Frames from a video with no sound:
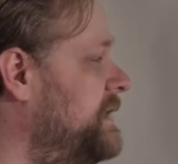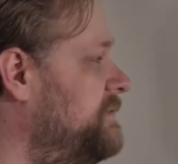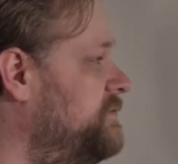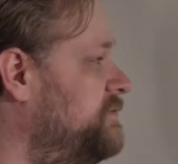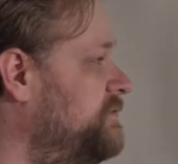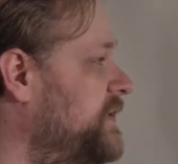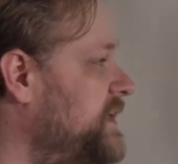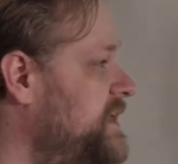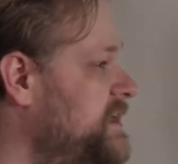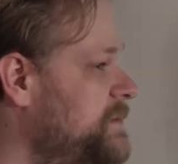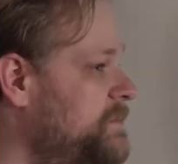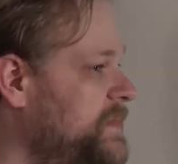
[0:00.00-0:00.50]

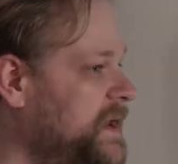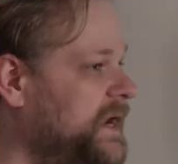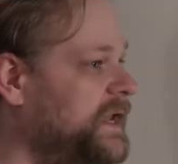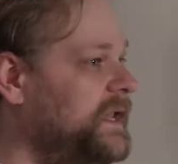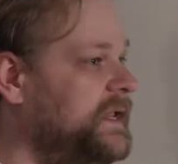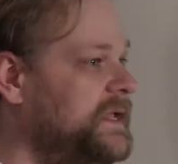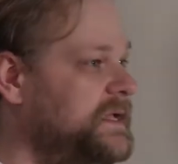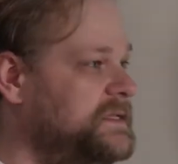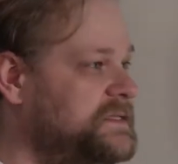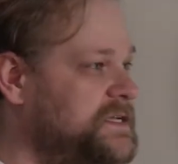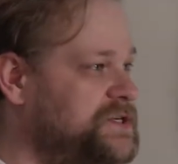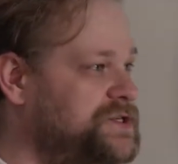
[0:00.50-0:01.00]

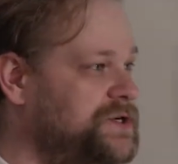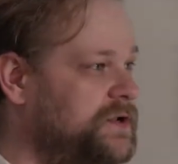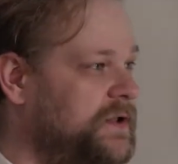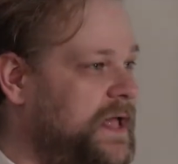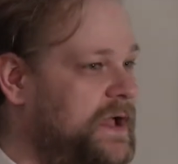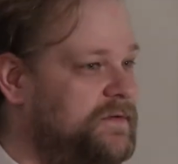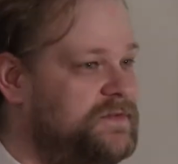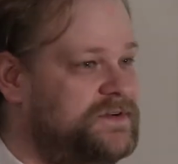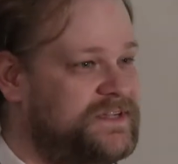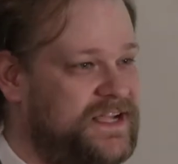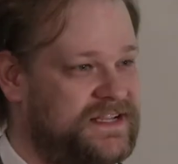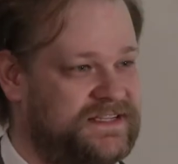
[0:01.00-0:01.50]
Fundamentally,
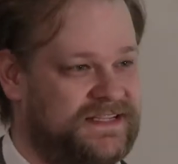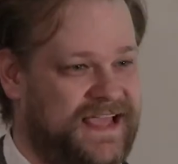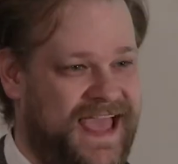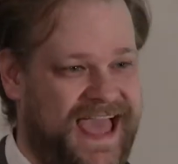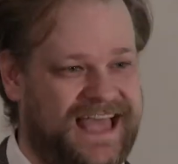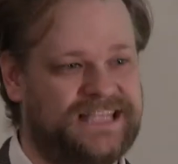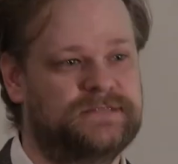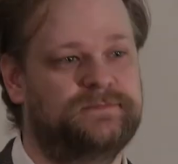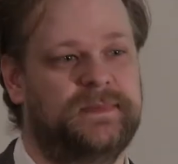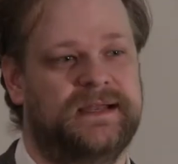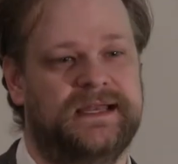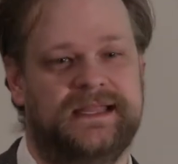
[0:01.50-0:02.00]
digital advertising
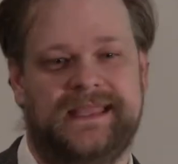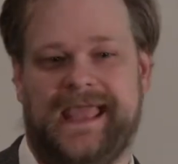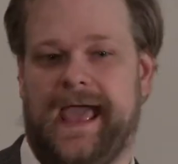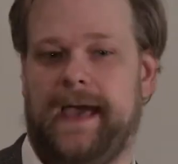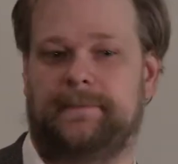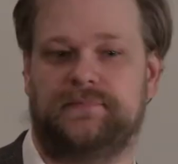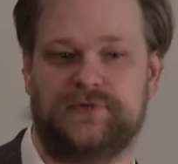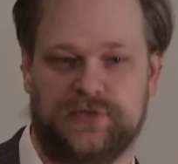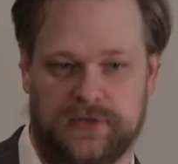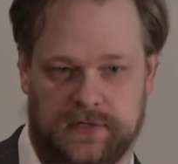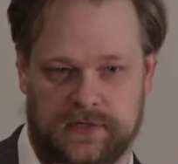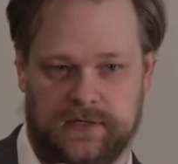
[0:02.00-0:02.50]
has been
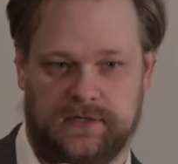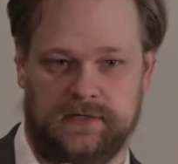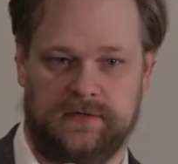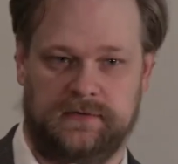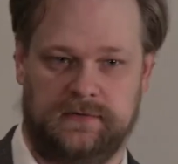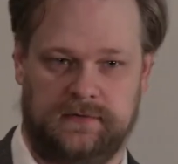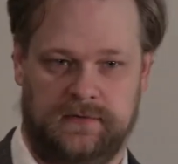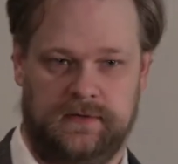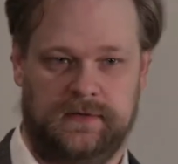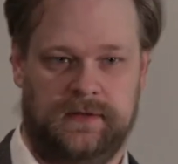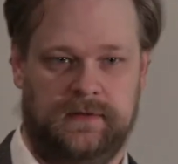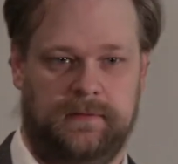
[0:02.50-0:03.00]
captured
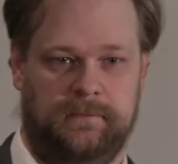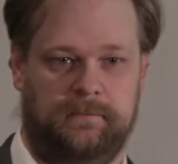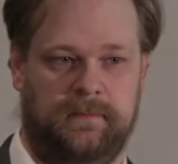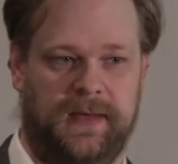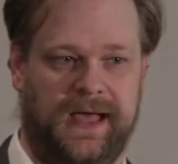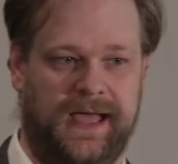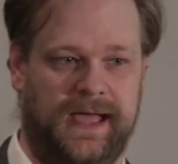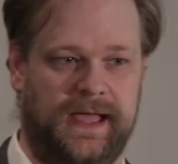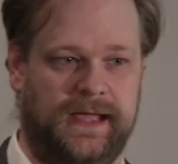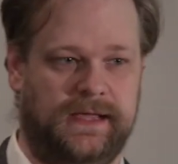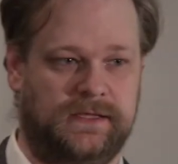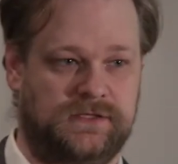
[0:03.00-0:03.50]

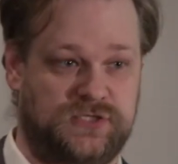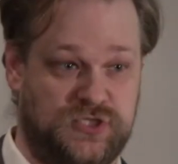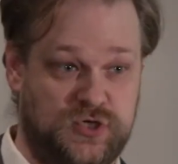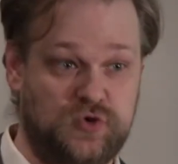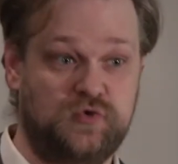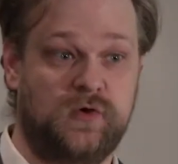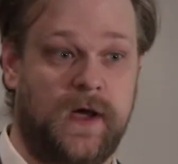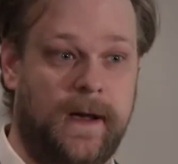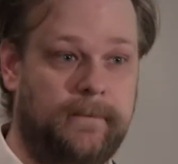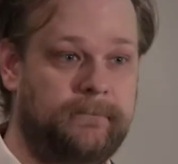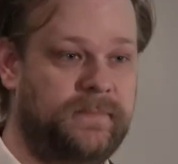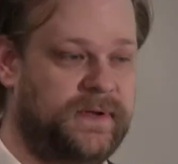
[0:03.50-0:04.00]
by
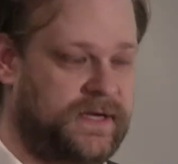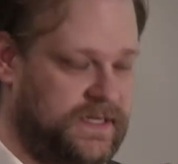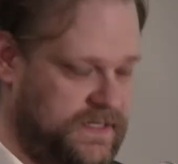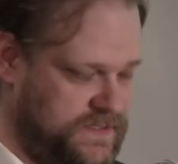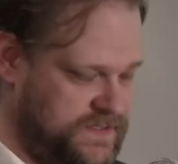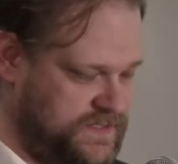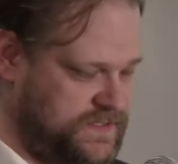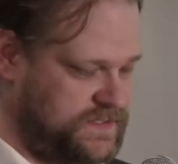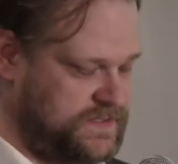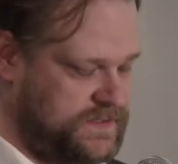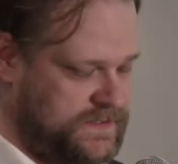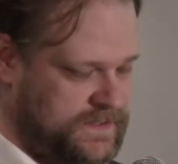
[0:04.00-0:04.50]
two
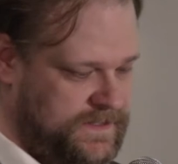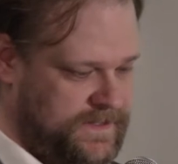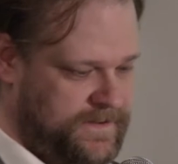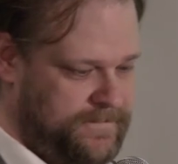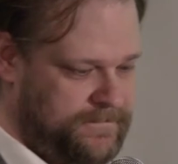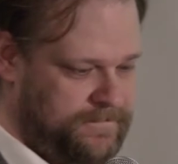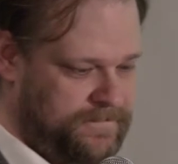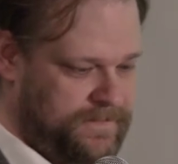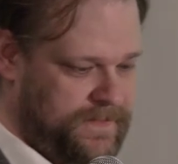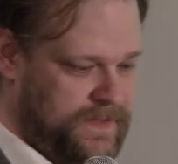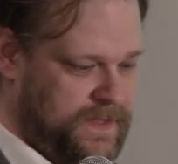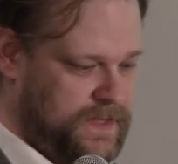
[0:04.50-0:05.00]
companies.
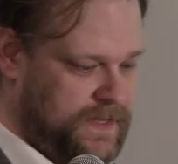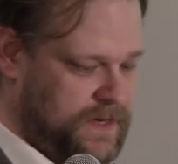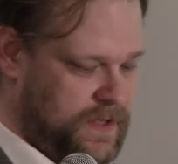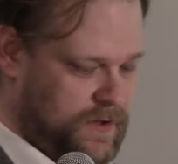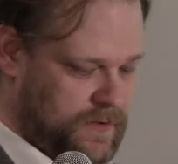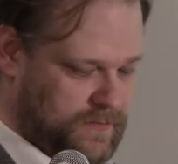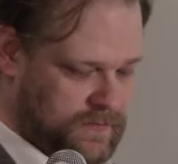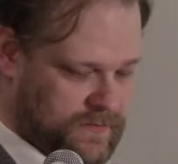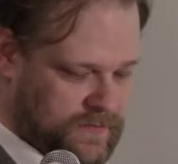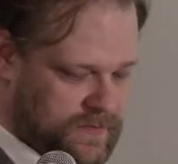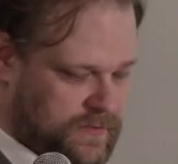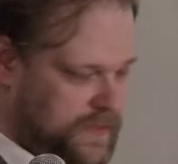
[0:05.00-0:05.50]
You
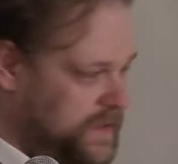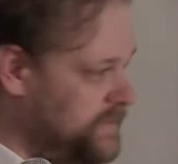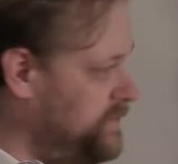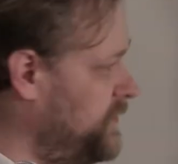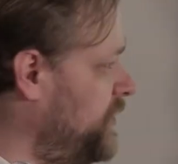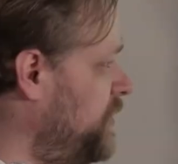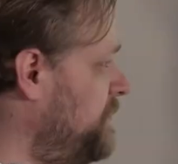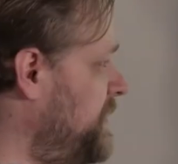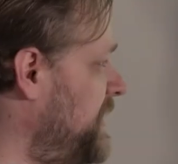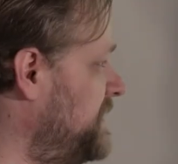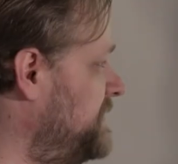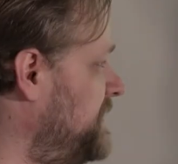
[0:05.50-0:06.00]
know,
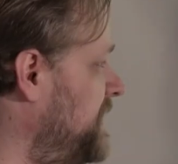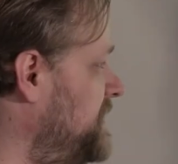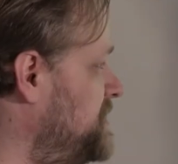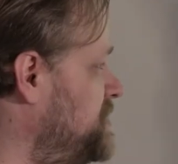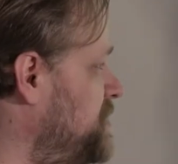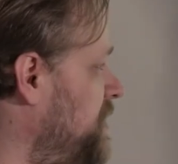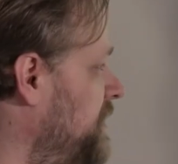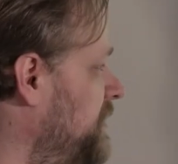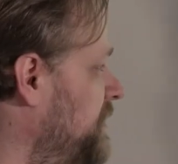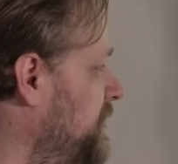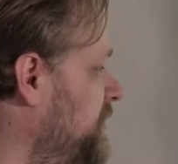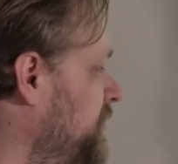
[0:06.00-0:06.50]
if you go back to that
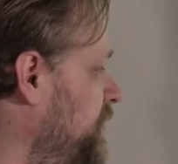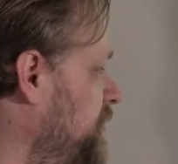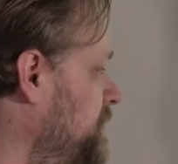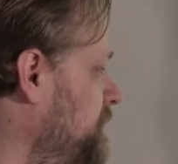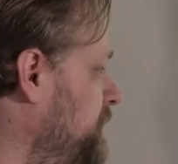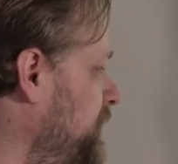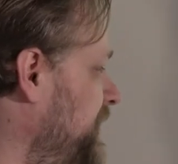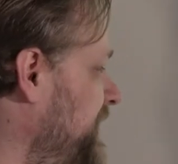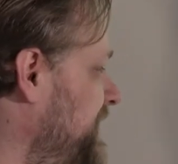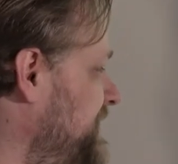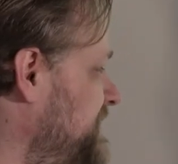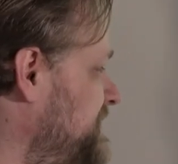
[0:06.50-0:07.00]
chart,
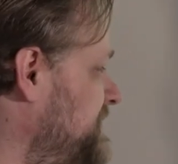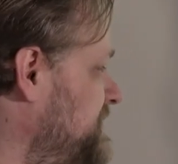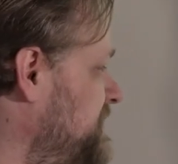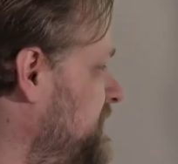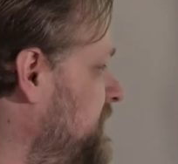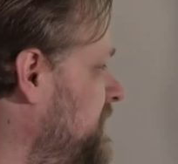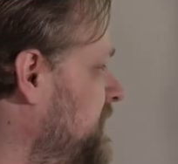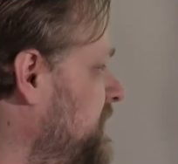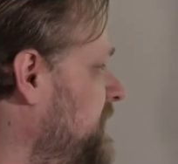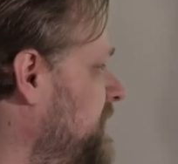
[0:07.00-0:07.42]
third place,